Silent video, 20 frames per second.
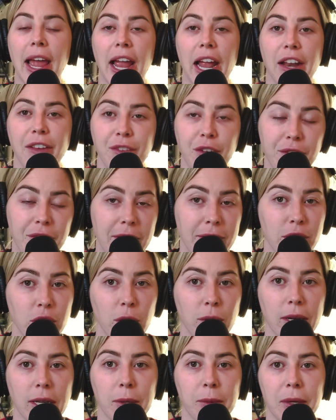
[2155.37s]
And if you've ever
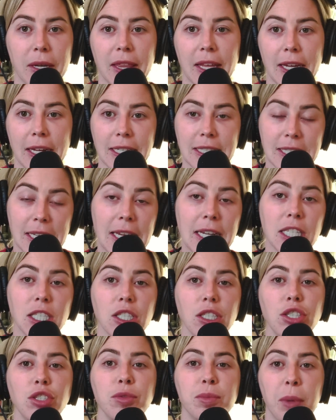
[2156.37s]
known anyone that has
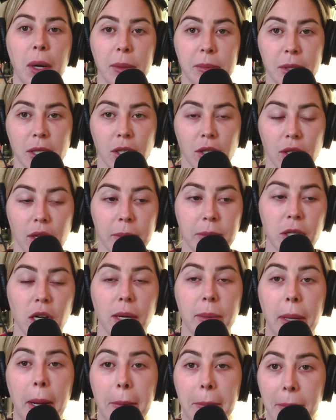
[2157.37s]
cancer, you've probably heard them
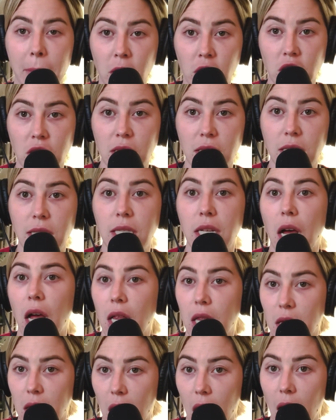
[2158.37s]
talk about margins
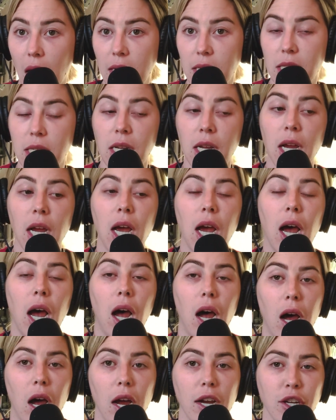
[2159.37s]
a lot.
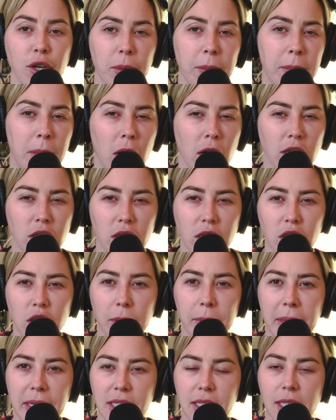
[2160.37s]
Your margins
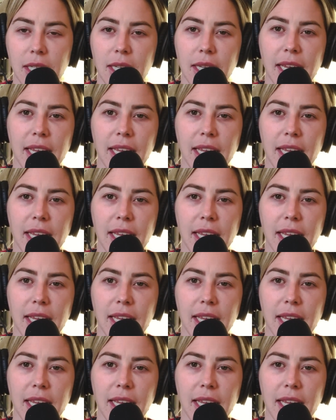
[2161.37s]
are basically